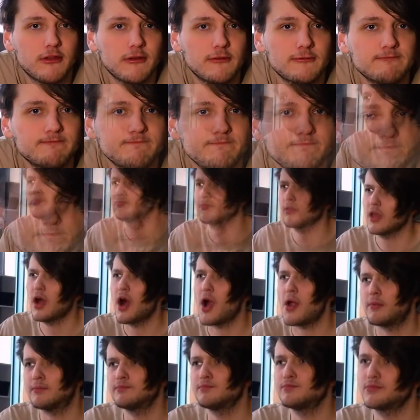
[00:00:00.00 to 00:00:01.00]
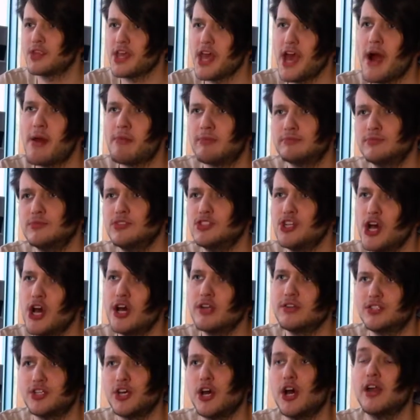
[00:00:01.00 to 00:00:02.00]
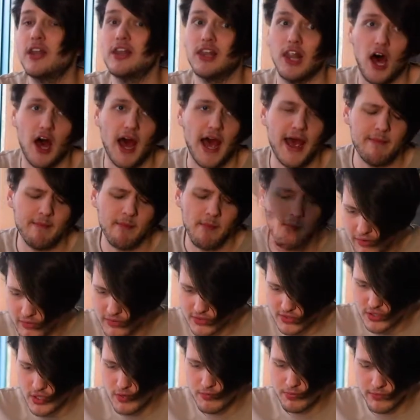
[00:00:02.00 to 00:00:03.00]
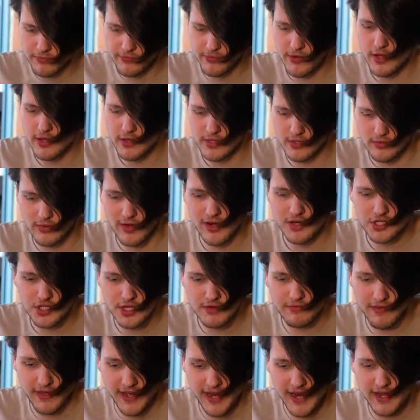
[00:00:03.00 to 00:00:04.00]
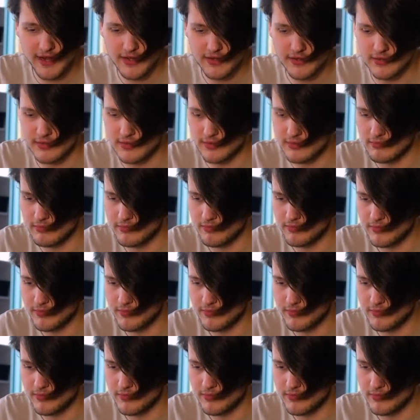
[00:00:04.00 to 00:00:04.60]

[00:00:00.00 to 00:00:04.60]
Yeah, dirt, lime. I would still prefer the crunchy fajitas.